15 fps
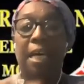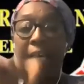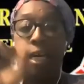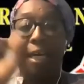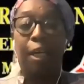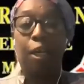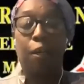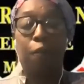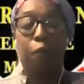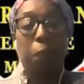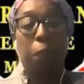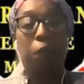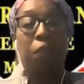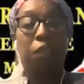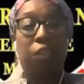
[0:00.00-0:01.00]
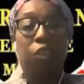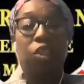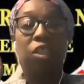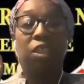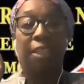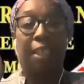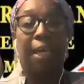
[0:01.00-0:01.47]
I encourage persons to
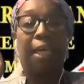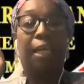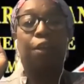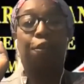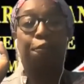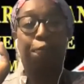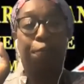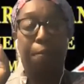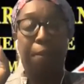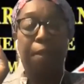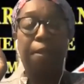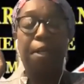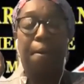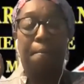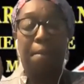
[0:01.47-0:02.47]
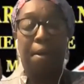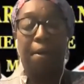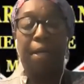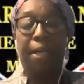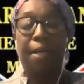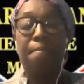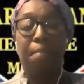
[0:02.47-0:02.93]
just, again, Caribbean
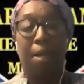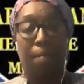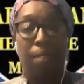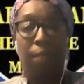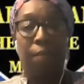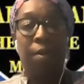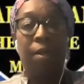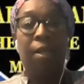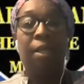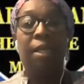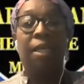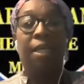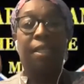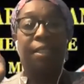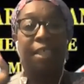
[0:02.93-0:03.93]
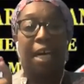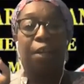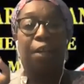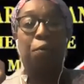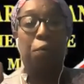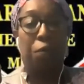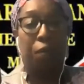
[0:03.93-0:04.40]
American
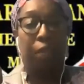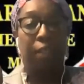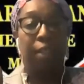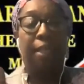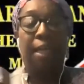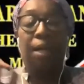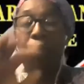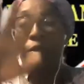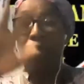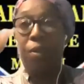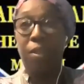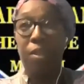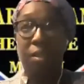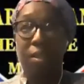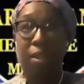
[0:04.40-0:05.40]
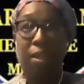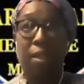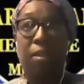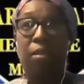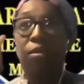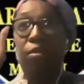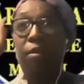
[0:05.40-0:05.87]
Month.org. And that way you can see
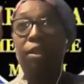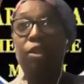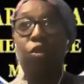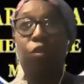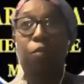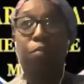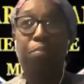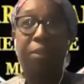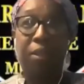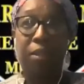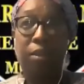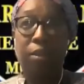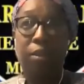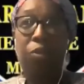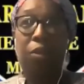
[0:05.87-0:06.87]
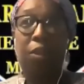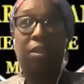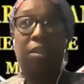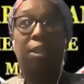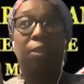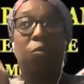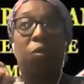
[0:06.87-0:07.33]
the congressional bill. You can
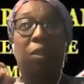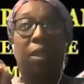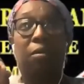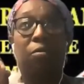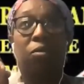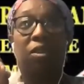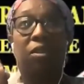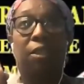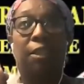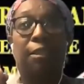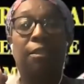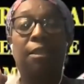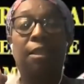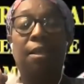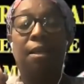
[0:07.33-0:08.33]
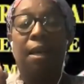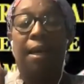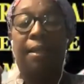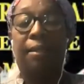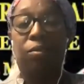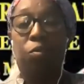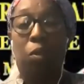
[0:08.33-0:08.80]
see what were
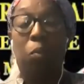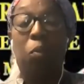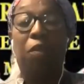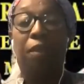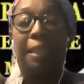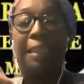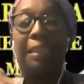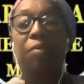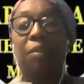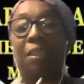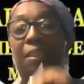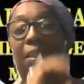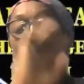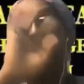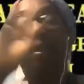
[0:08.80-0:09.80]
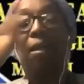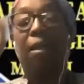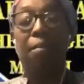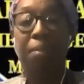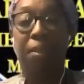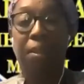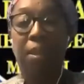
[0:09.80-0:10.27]
the activities that led
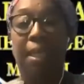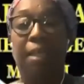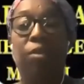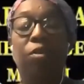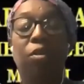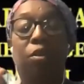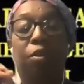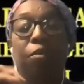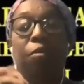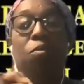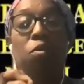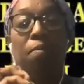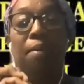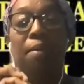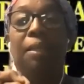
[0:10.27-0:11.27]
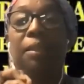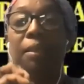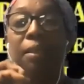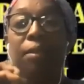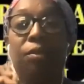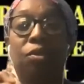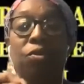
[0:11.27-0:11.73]
up to that. You can learn more about the
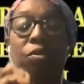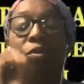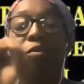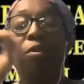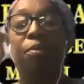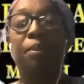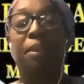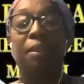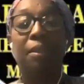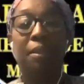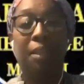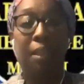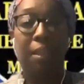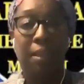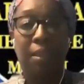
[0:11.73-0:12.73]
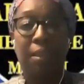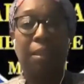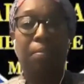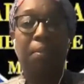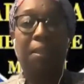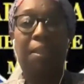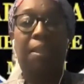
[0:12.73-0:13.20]
Institute of Caribbean Studies
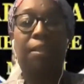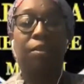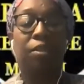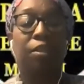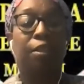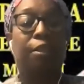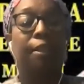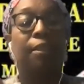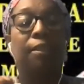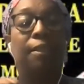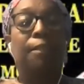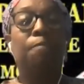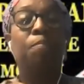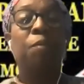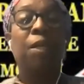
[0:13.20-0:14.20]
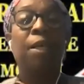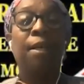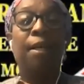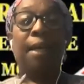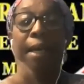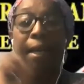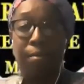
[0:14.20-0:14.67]
led by Dr. Claire Nelson
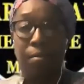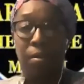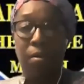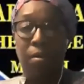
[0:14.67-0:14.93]
and